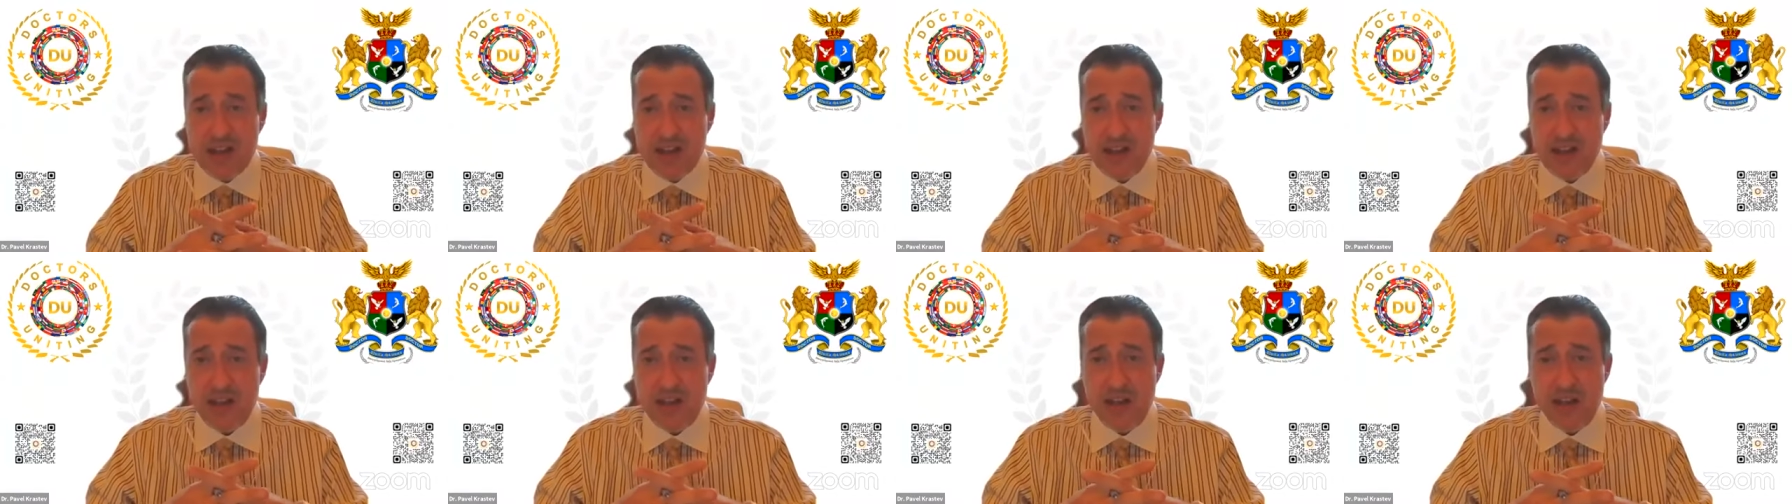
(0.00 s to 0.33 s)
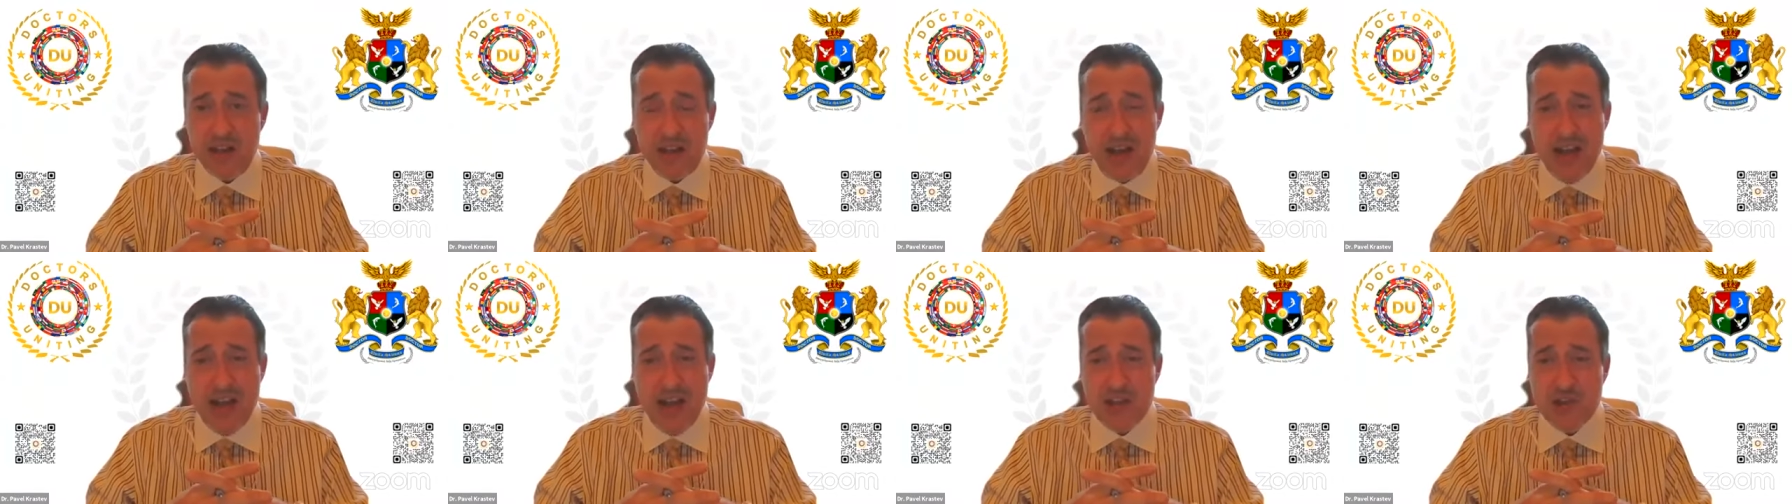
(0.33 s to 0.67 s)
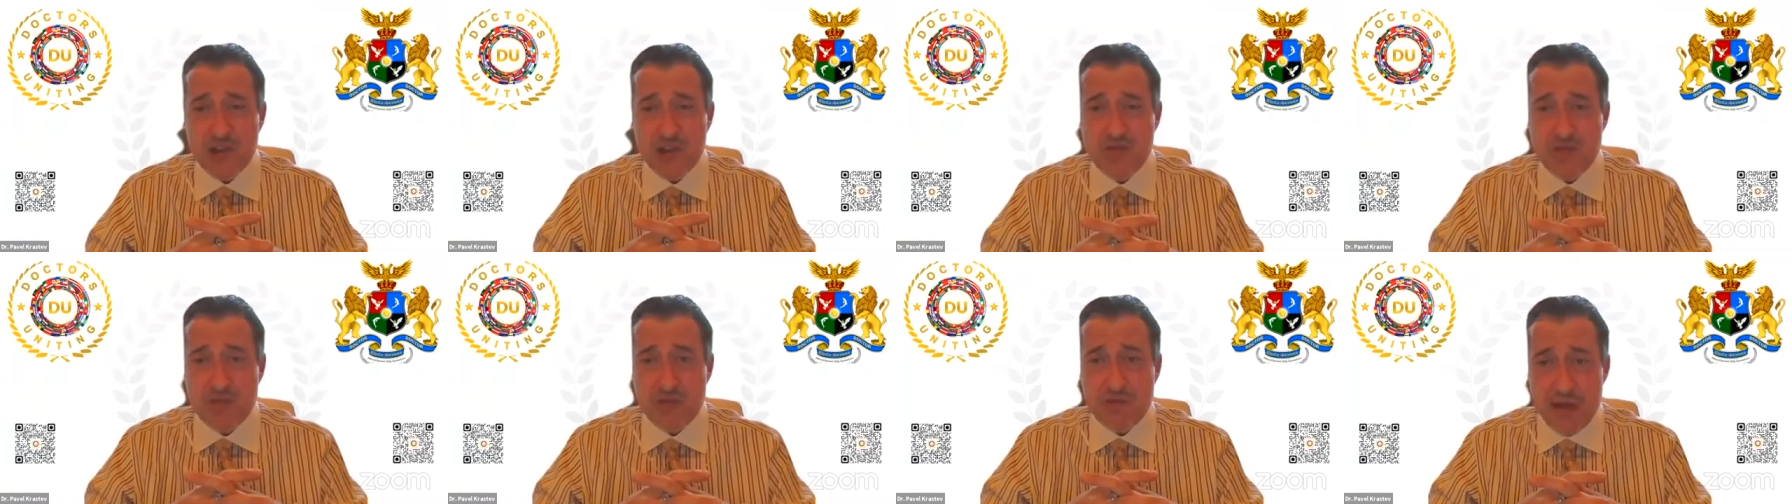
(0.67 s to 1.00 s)
the
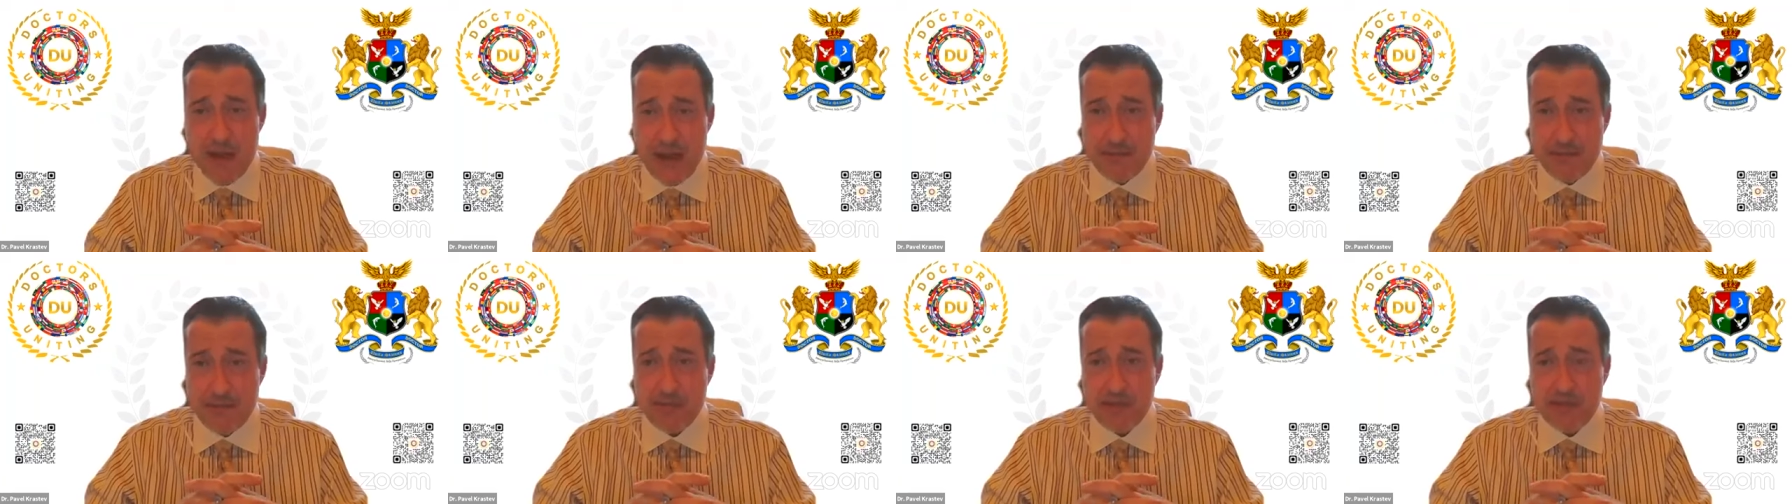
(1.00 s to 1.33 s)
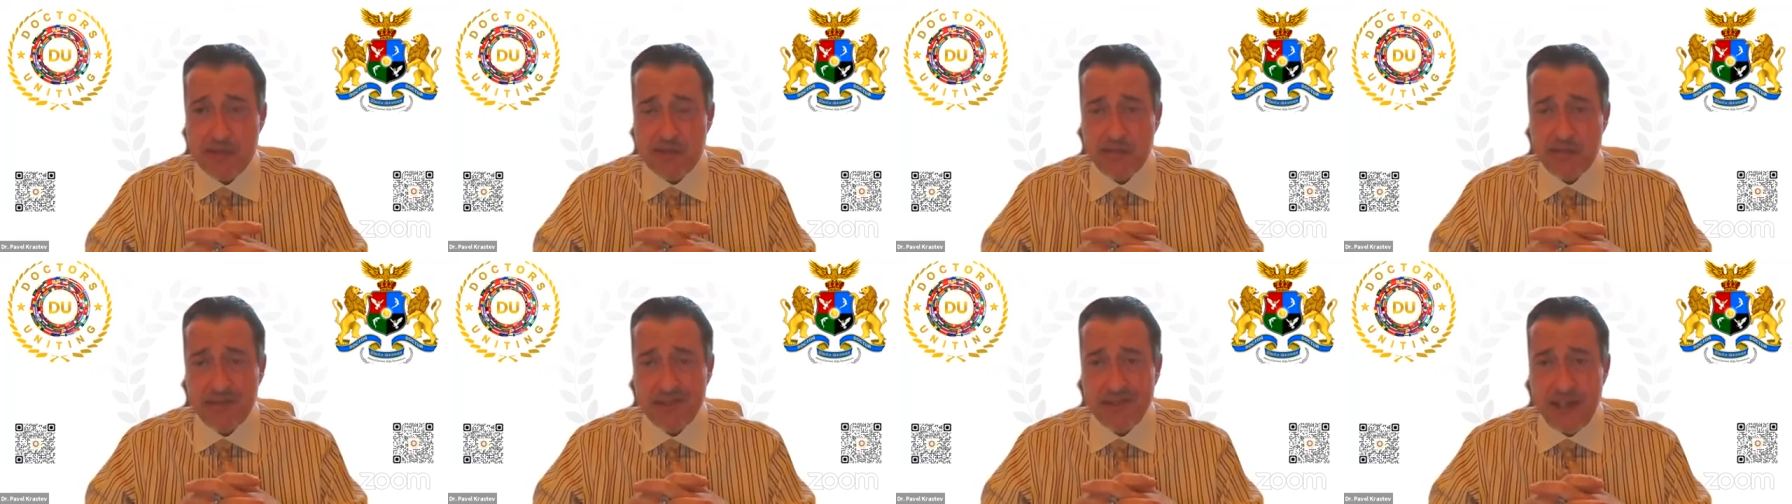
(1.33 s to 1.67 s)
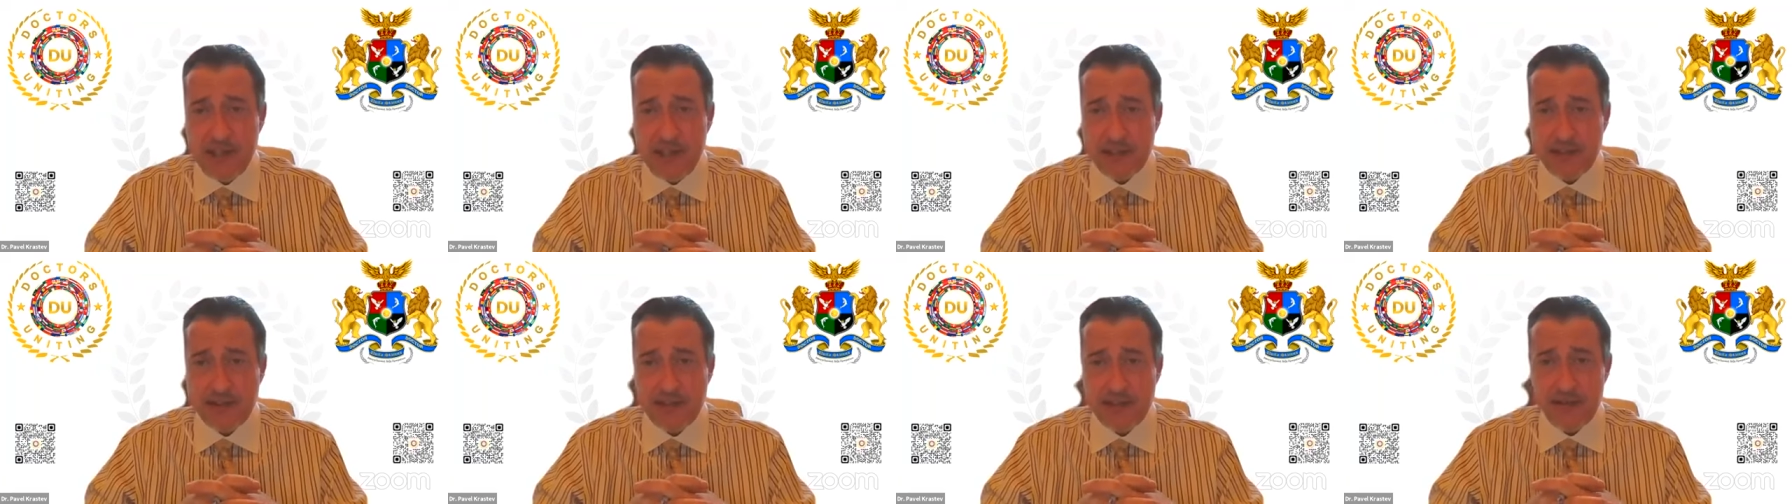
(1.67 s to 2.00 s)
astronomical
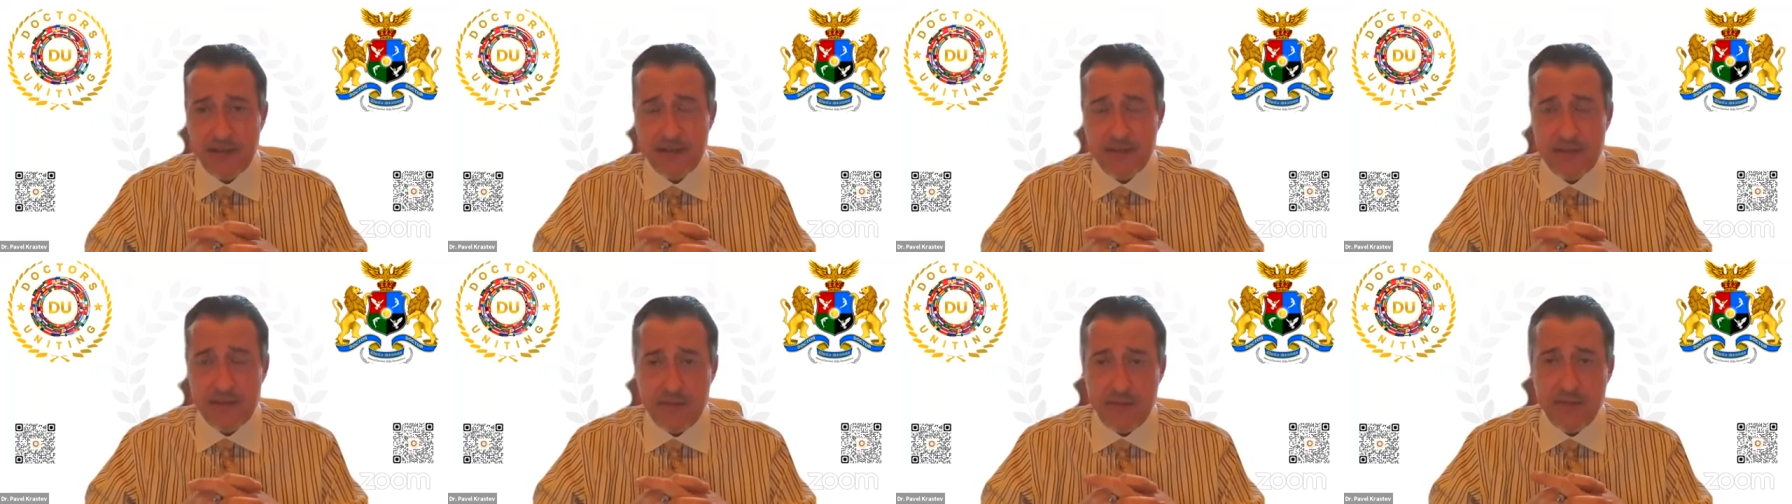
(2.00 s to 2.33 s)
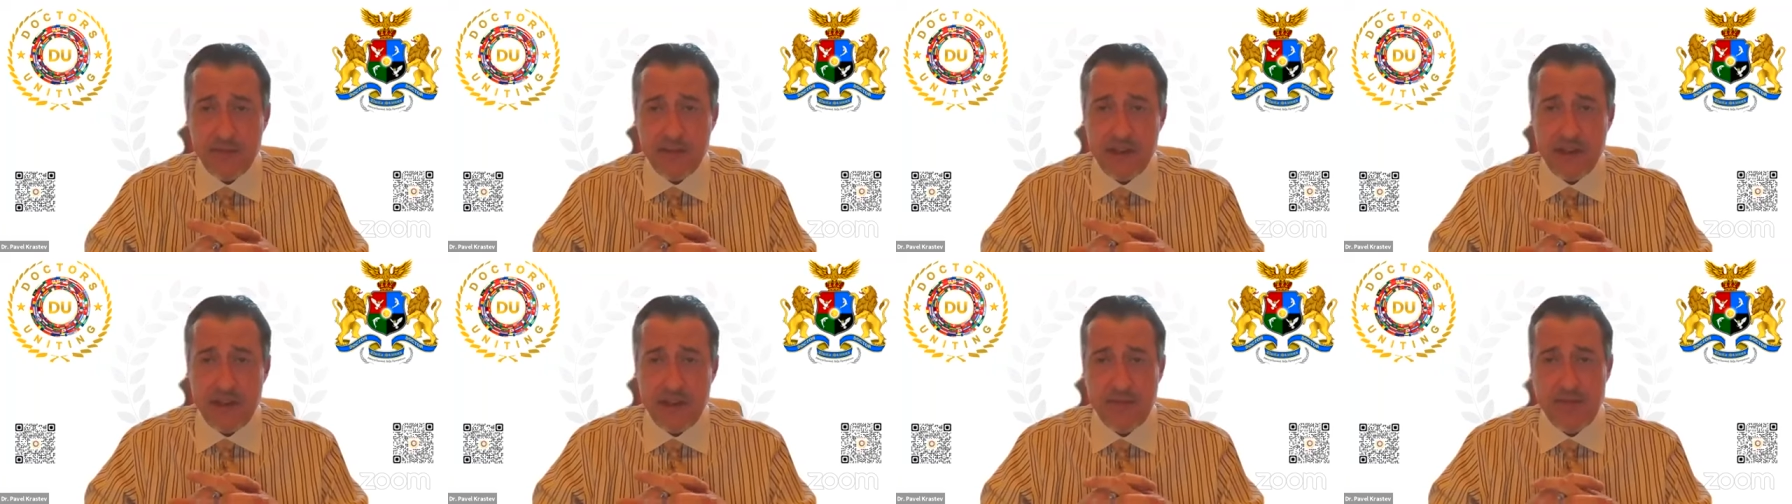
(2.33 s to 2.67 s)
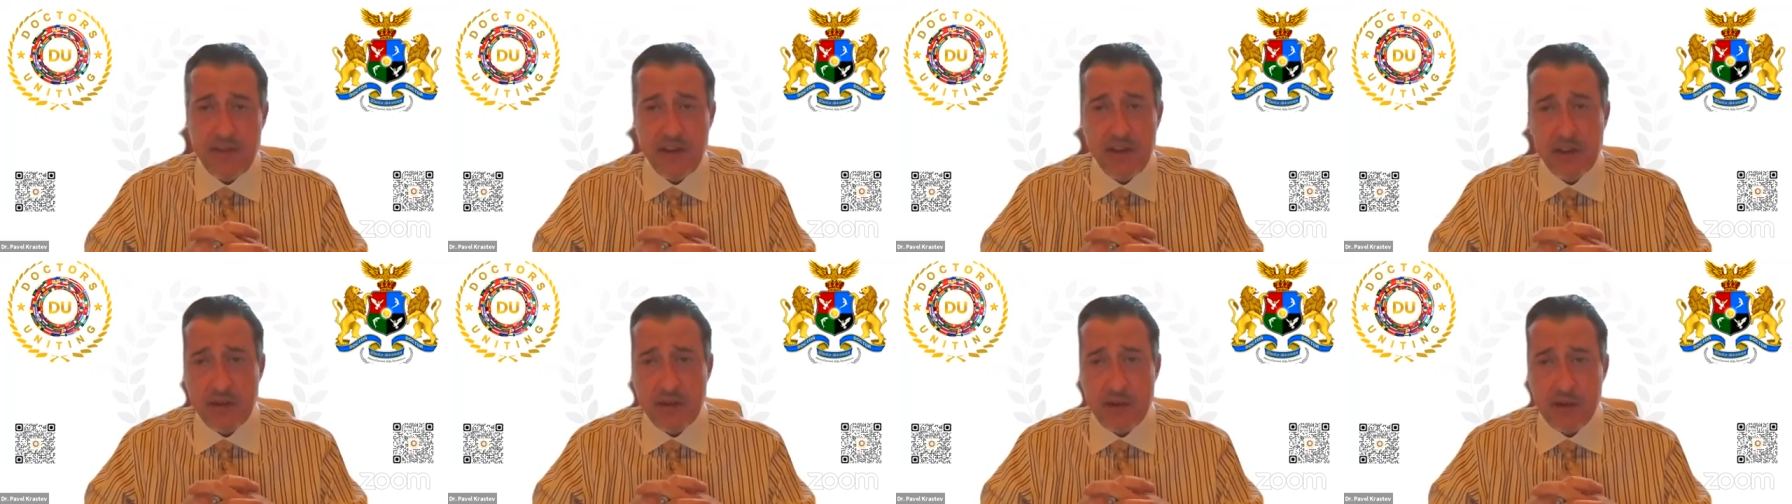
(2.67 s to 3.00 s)
debt
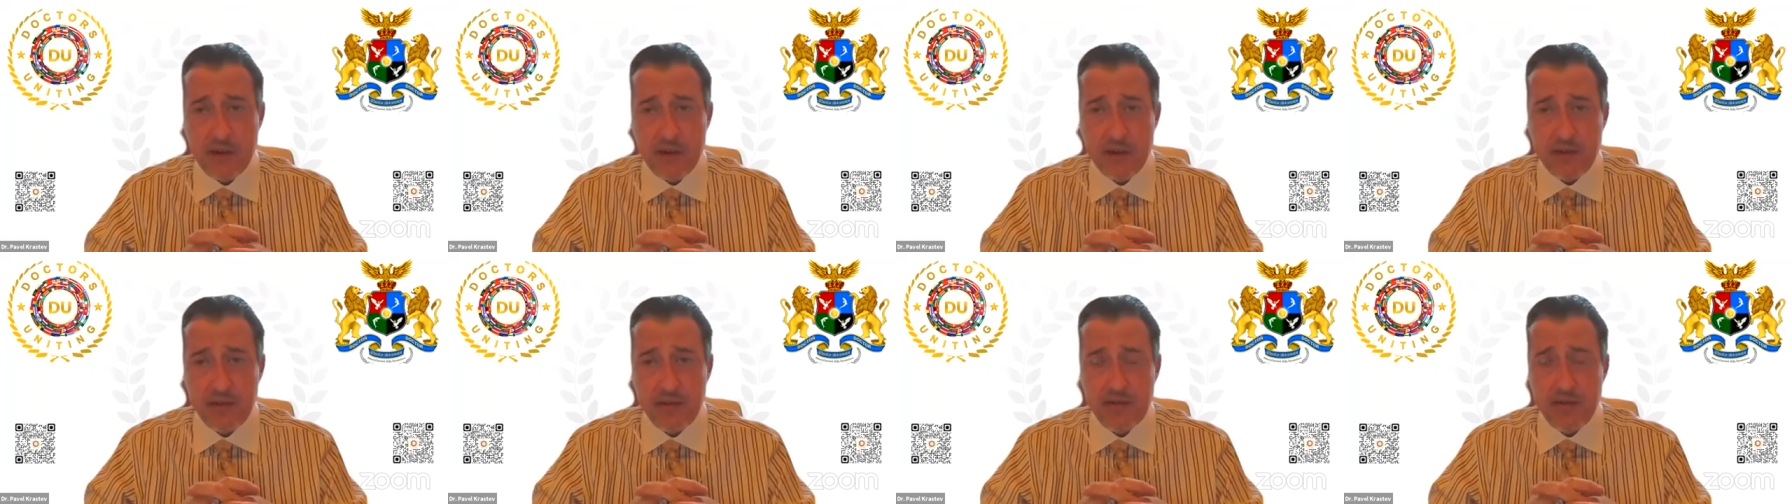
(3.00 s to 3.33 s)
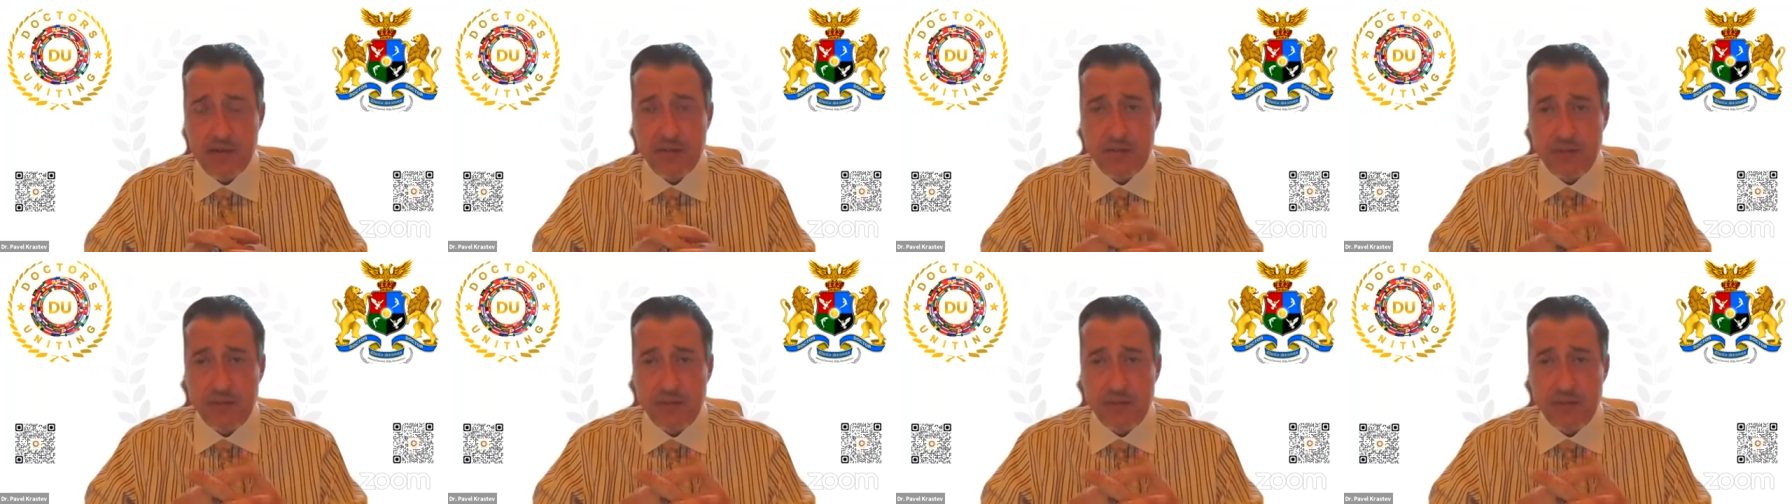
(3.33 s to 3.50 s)
they've incurred